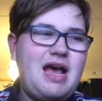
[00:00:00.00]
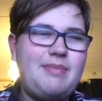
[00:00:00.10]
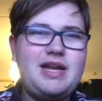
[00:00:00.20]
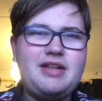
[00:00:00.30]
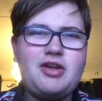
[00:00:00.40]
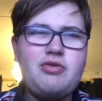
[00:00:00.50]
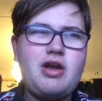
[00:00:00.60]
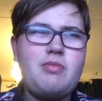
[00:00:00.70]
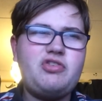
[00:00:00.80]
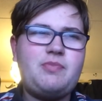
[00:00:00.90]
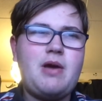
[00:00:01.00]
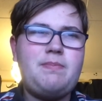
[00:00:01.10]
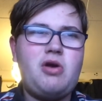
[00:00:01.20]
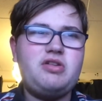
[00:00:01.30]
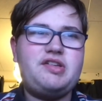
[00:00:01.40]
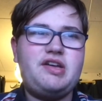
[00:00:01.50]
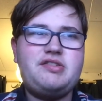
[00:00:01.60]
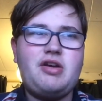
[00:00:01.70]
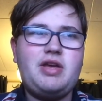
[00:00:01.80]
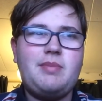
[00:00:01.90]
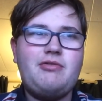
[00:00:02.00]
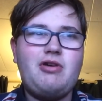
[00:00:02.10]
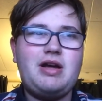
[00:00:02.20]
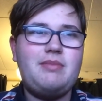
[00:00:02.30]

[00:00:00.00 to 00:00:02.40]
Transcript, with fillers: I mean, I don't know much about politics. Don't get me wrong.